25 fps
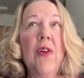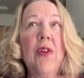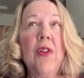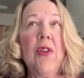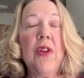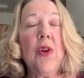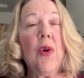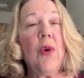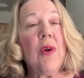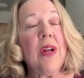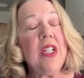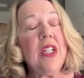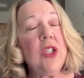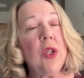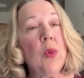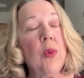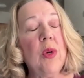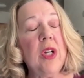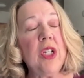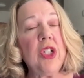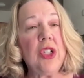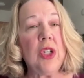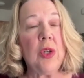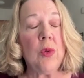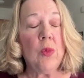your
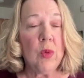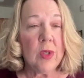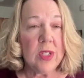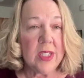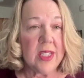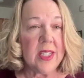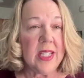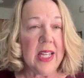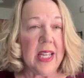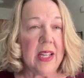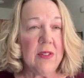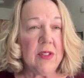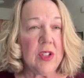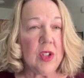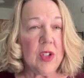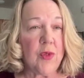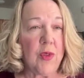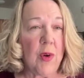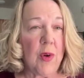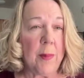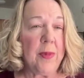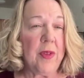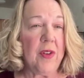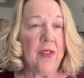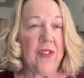intuition receives
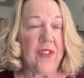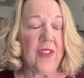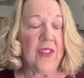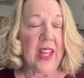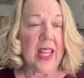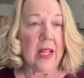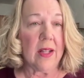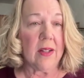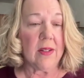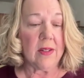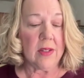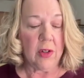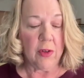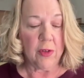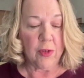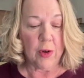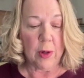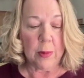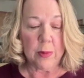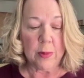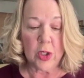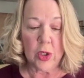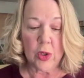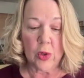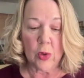from the field,
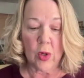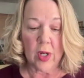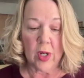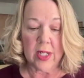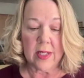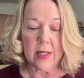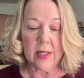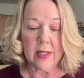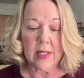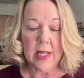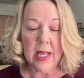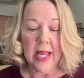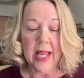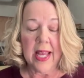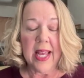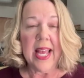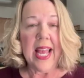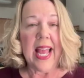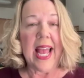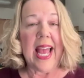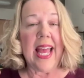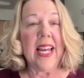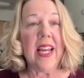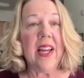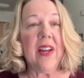from source.
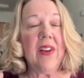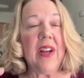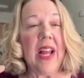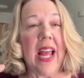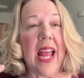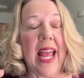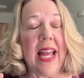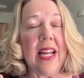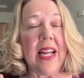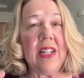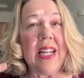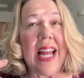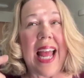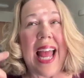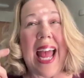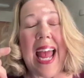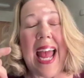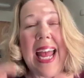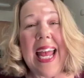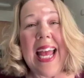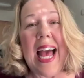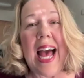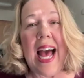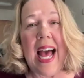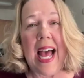And in
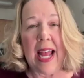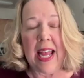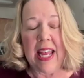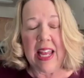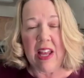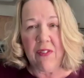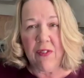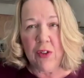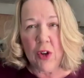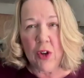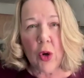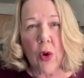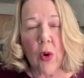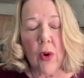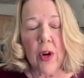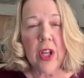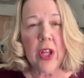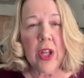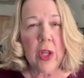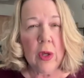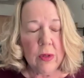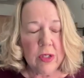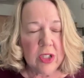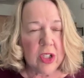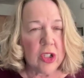AI, if you're going
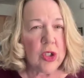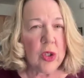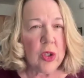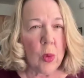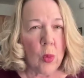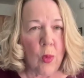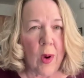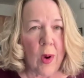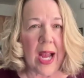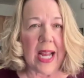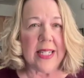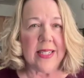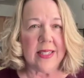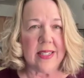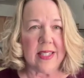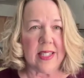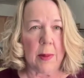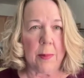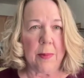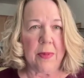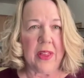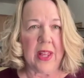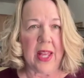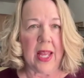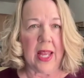to use it to write
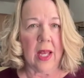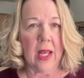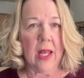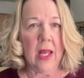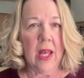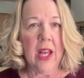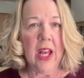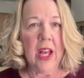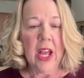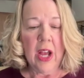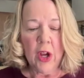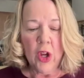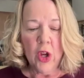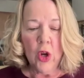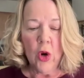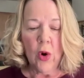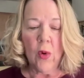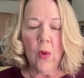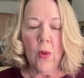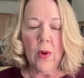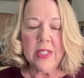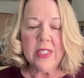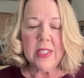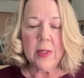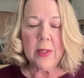something, you're
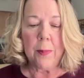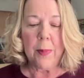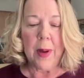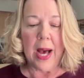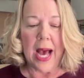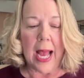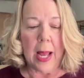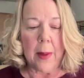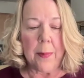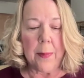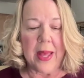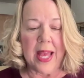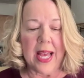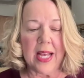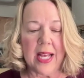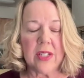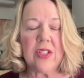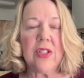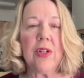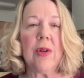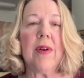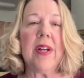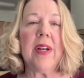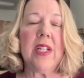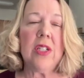going to
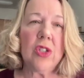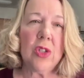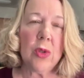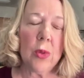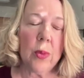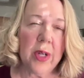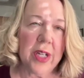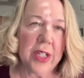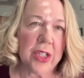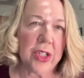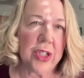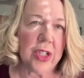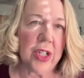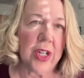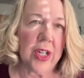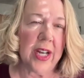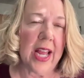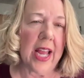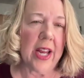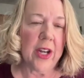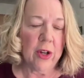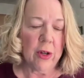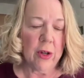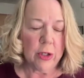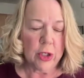bypass your intuition
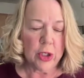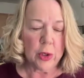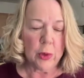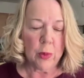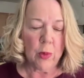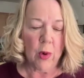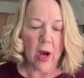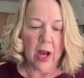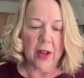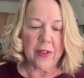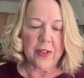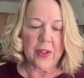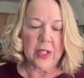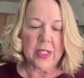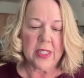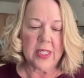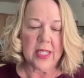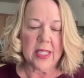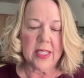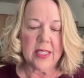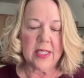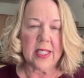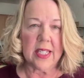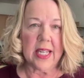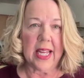and your true
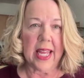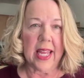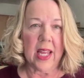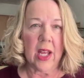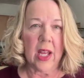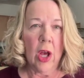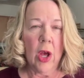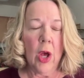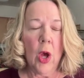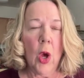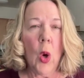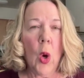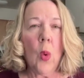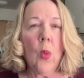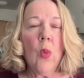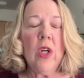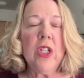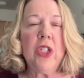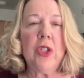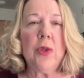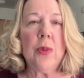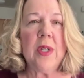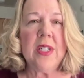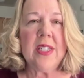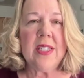authenticity,
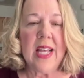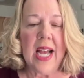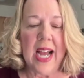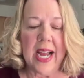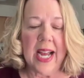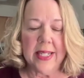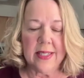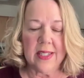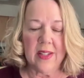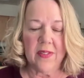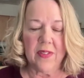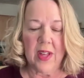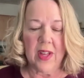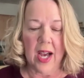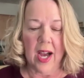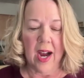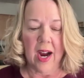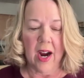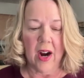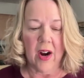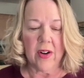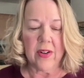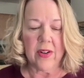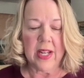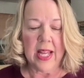which resides in the
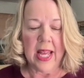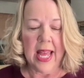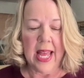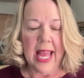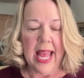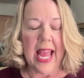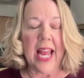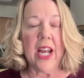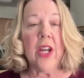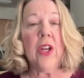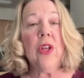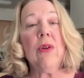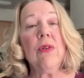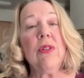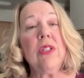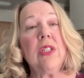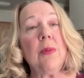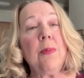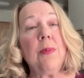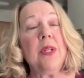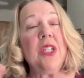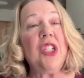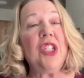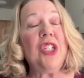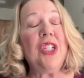heart, and use a
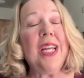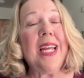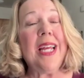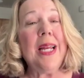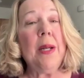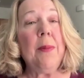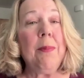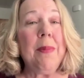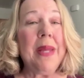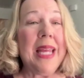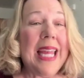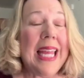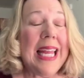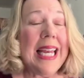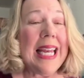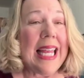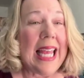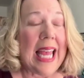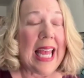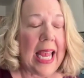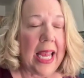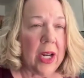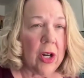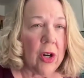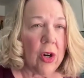machine
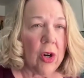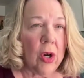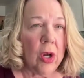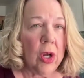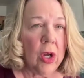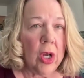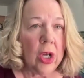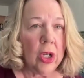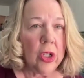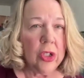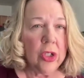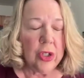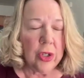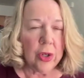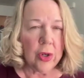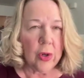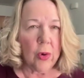mediator to